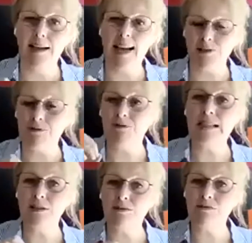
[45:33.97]
and
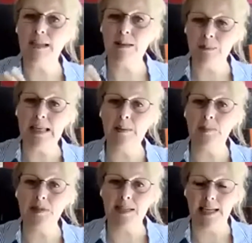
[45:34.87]
find the right
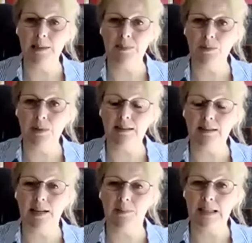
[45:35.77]
people to help you with
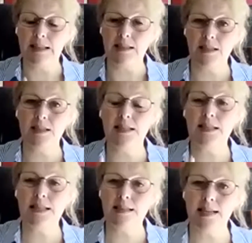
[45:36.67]
that, whether that's study
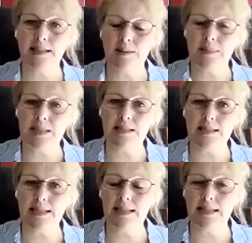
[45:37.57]
skills, academic
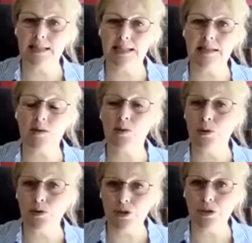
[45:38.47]
skills, learning skills, or
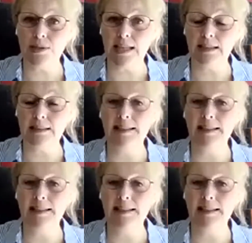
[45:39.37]
your tutor,